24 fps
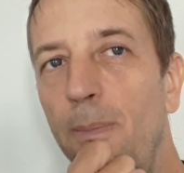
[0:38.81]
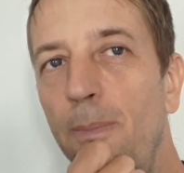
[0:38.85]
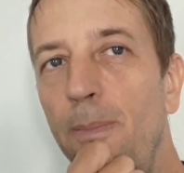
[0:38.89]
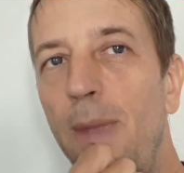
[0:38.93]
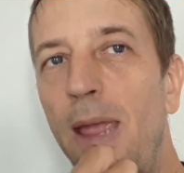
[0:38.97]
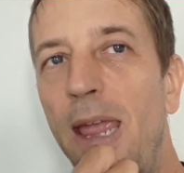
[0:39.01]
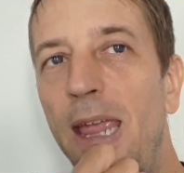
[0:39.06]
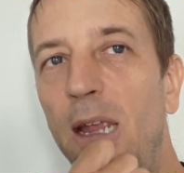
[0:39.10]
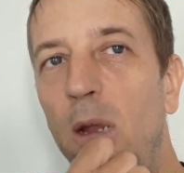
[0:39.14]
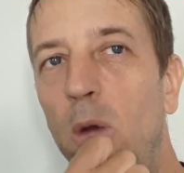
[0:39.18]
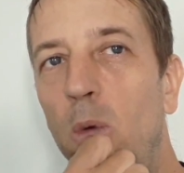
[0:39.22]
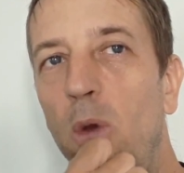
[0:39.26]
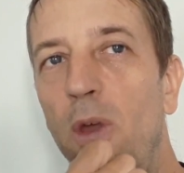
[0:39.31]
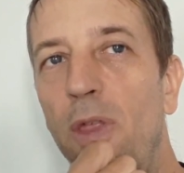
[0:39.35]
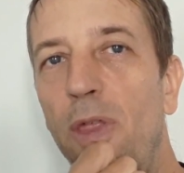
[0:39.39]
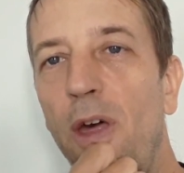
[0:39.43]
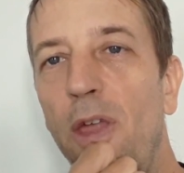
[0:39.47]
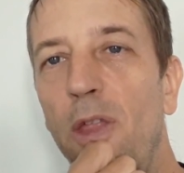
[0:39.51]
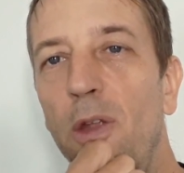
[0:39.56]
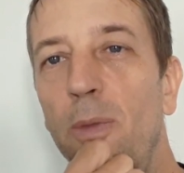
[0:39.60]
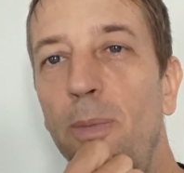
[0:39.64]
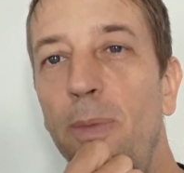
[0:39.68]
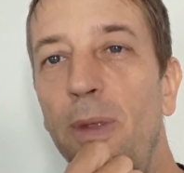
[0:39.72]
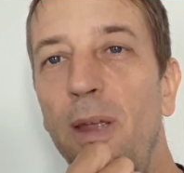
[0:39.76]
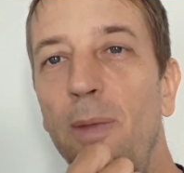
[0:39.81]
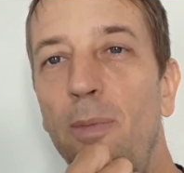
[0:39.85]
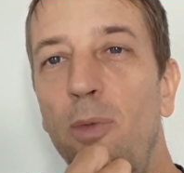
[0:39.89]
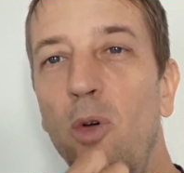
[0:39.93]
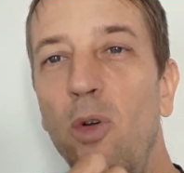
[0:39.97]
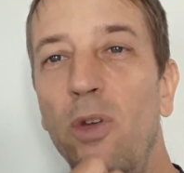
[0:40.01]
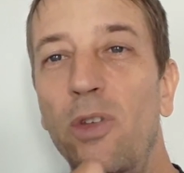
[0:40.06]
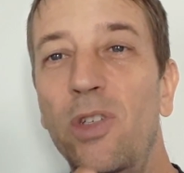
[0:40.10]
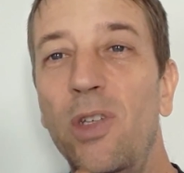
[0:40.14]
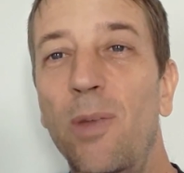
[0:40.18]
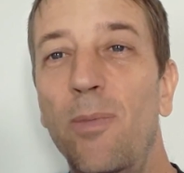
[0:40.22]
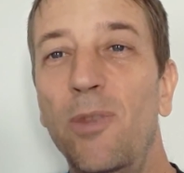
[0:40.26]
make with other people,
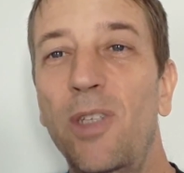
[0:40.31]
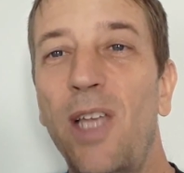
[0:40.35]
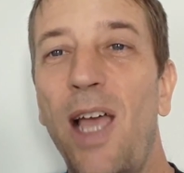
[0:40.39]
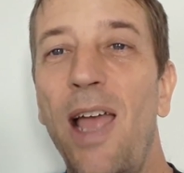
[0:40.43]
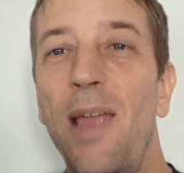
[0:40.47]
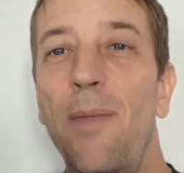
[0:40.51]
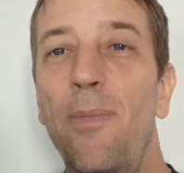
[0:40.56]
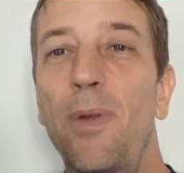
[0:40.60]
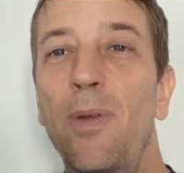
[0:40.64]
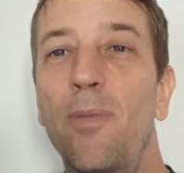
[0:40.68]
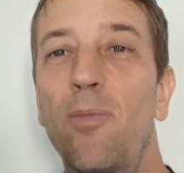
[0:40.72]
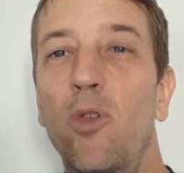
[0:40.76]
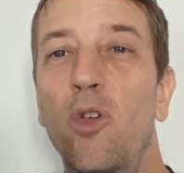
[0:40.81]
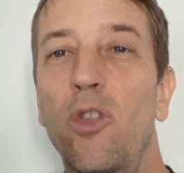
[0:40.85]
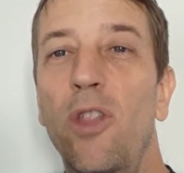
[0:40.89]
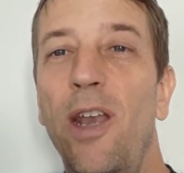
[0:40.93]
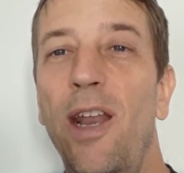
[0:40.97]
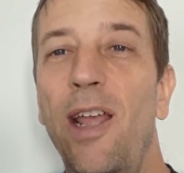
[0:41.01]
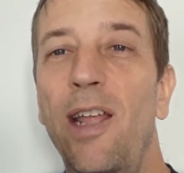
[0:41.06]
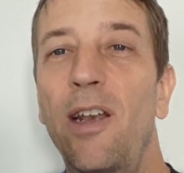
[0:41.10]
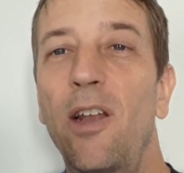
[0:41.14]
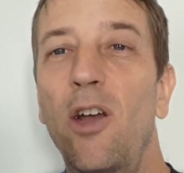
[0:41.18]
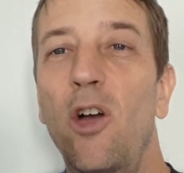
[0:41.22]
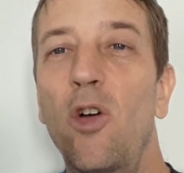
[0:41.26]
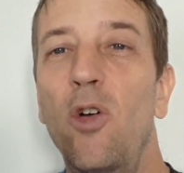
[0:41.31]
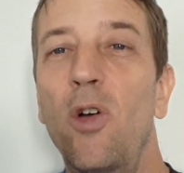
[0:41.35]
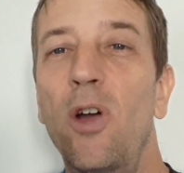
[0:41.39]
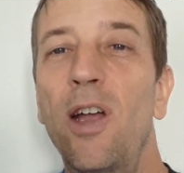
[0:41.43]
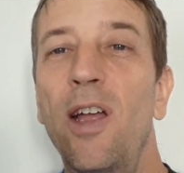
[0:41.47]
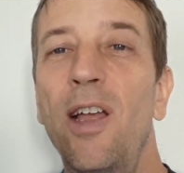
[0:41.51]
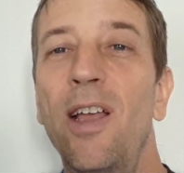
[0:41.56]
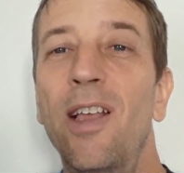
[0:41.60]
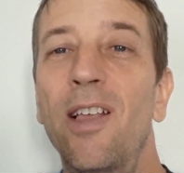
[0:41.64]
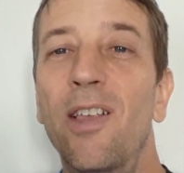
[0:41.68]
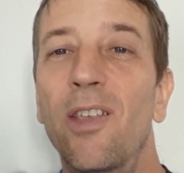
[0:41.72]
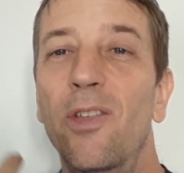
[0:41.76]
with some Thai people that I know,
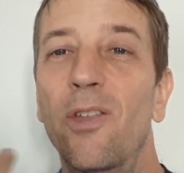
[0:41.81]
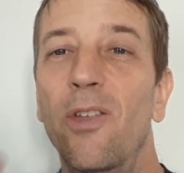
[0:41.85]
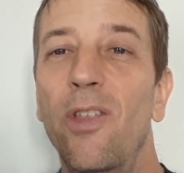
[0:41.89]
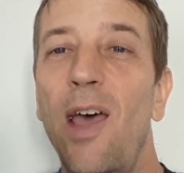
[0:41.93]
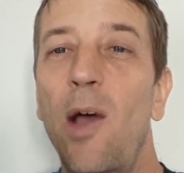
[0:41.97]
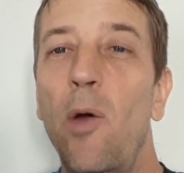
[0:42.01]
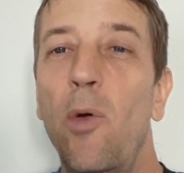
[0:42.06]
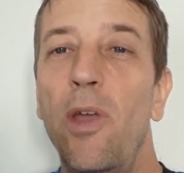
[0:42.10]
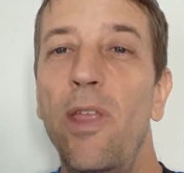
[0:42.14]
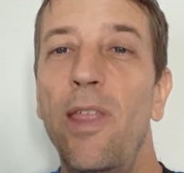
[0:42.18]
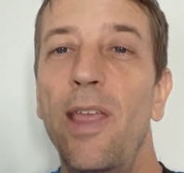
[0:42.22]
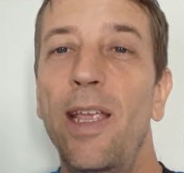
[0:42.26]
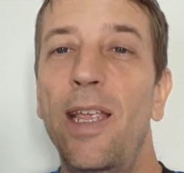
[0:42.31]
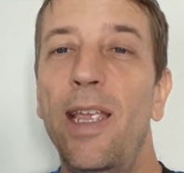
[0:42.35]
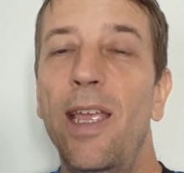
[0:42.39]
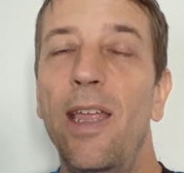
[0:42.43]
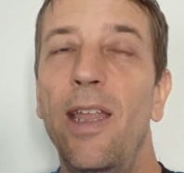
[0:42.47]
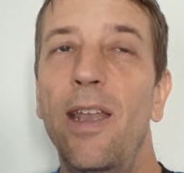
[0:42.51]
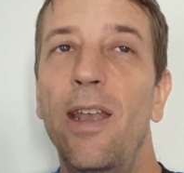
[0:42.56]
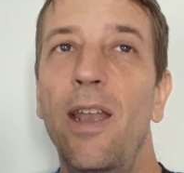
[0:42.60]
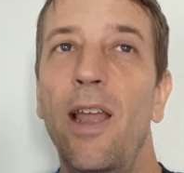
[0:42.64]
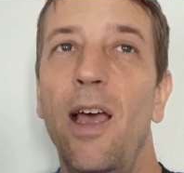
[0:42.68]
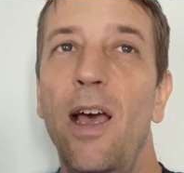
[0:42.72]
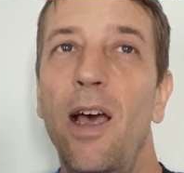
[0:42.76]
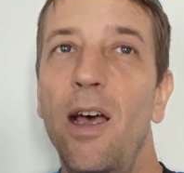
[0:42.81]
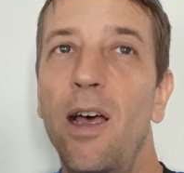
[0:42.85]
so that way they can